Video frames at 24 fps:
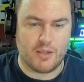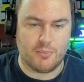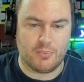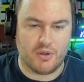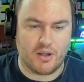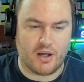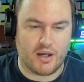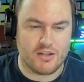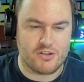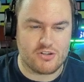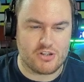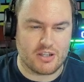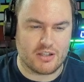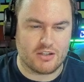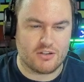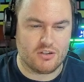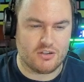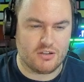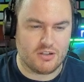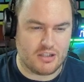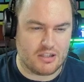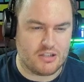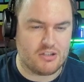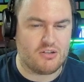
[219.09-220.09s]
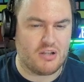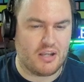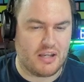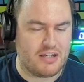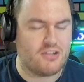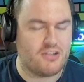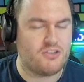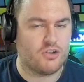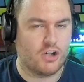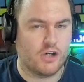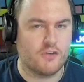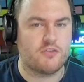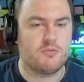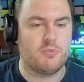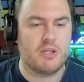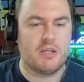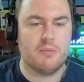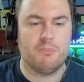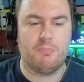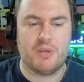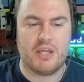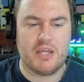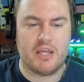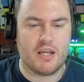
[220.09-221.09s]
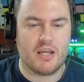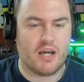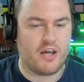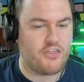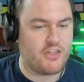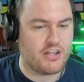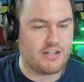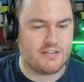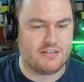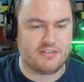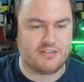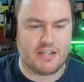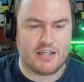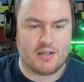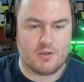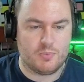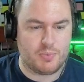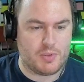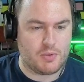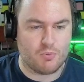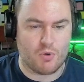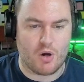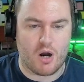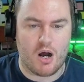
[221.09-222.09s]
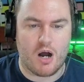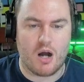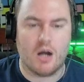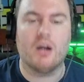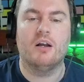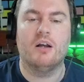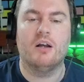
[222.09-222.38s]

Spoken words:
But I think he deserves to be in B. I think C would be wrong.